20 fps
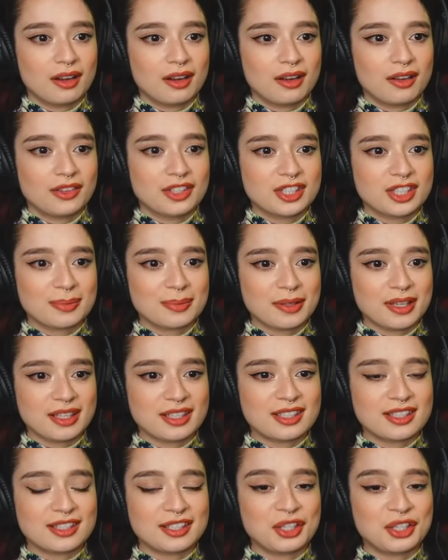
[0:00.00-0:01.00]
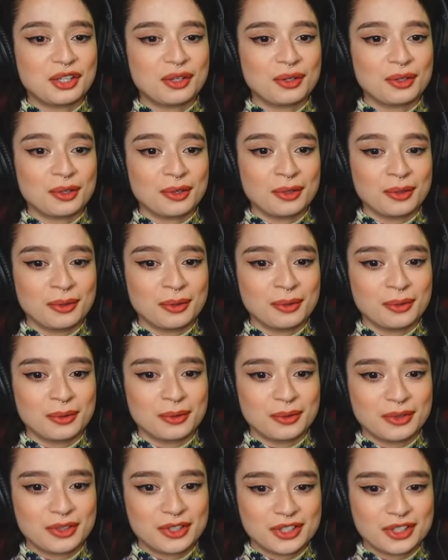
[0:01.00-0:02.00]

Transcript: This place is huge.